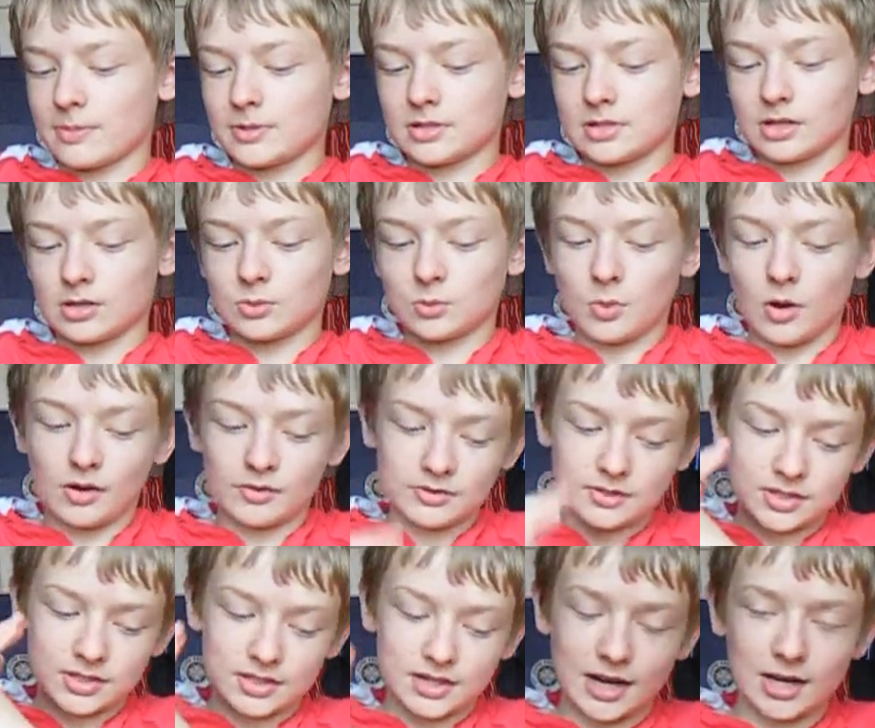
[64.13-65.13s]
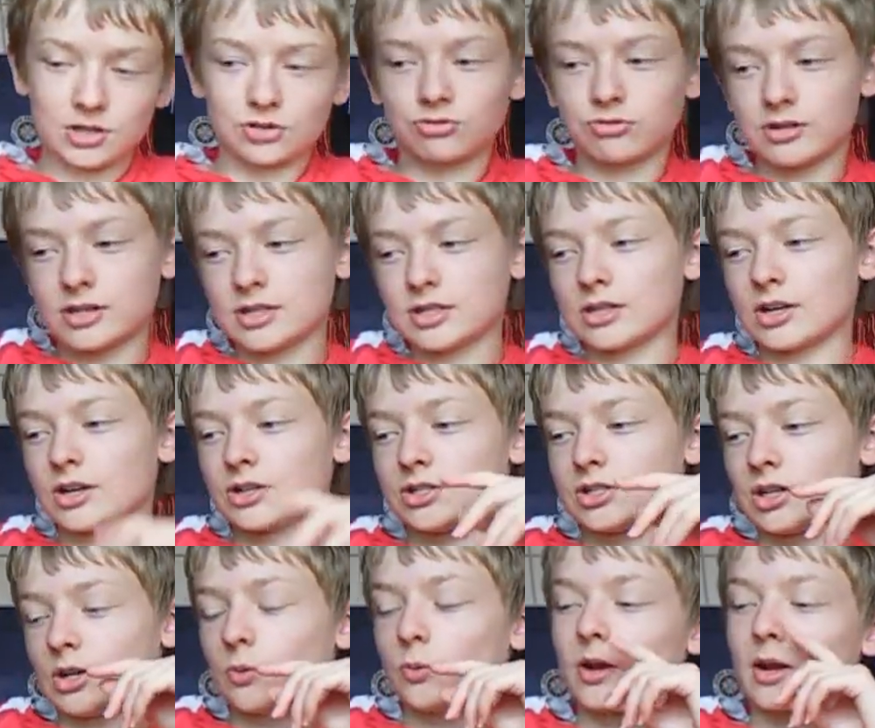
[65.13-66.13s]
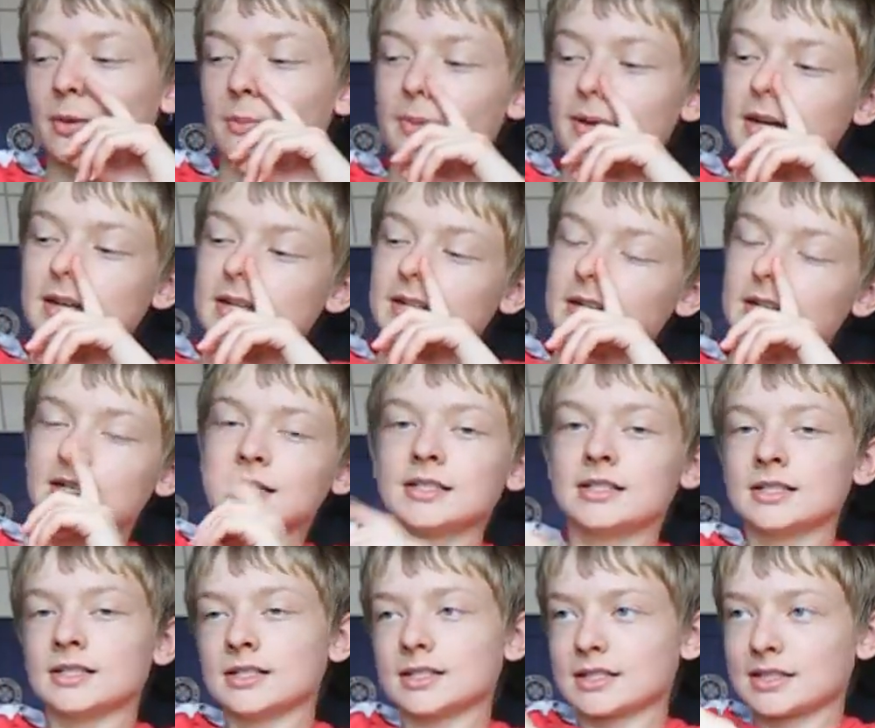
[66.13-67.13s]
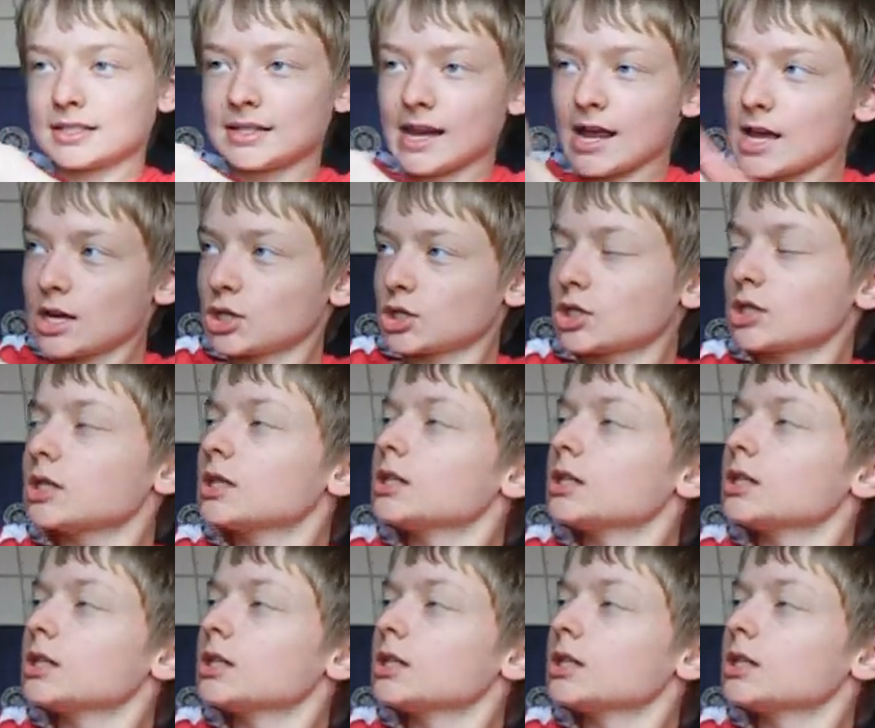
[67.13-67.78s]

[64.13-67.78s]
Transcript: episode 1 slash researched it on Wikipedia slash